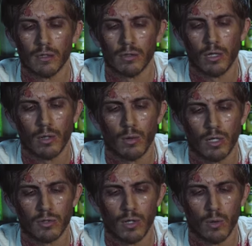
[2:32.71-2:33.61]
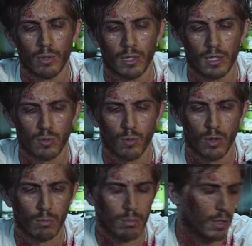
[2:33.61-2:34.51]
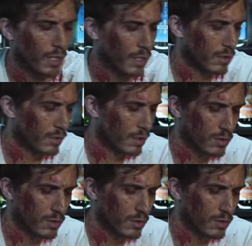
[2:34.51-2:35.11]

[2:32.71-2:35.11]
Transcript: Because otherwise no one likes warm brains,